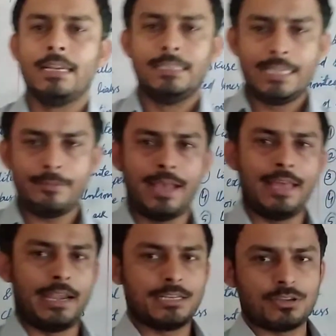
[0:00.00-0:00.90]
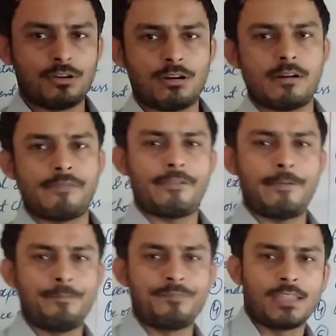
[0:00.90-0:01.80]
demerits of
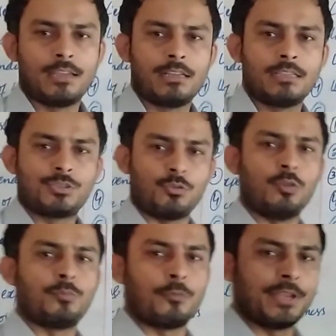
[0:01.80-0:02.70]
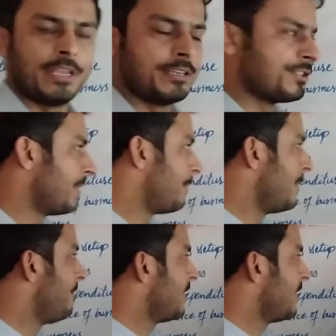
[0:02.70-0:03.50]
sole proprietorship.